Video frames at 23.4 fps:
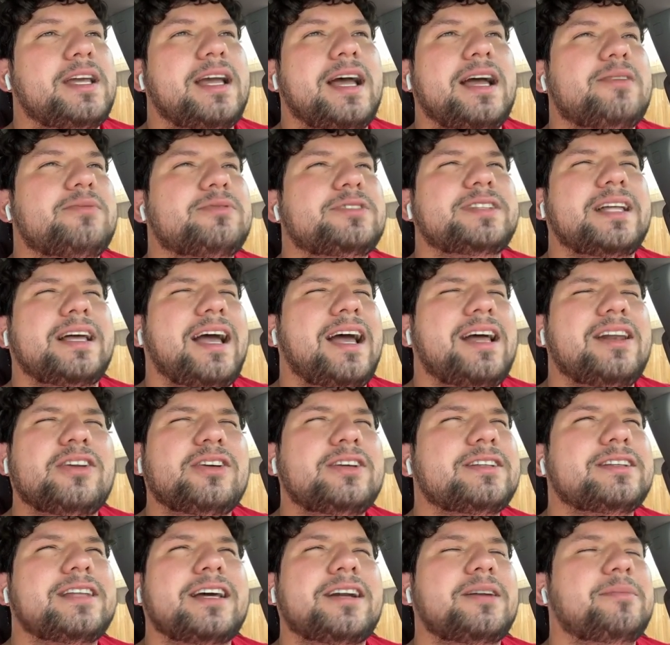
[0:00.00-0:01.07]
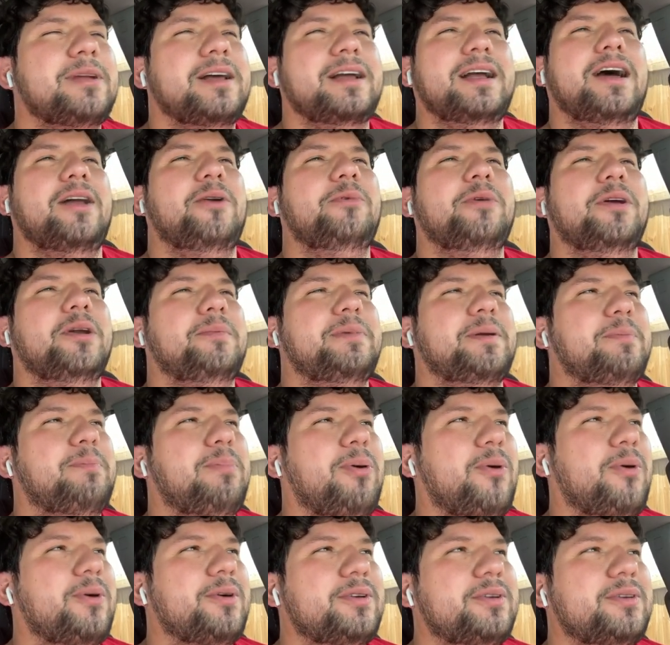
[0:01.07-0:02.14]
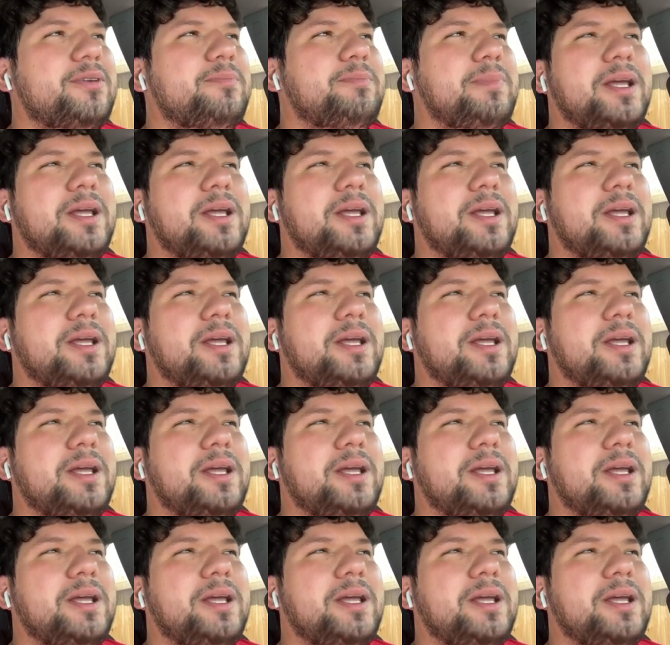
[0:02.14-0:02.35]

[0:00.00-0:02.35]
I was like, I look at that, I'm like, I don't want to be poor, dude.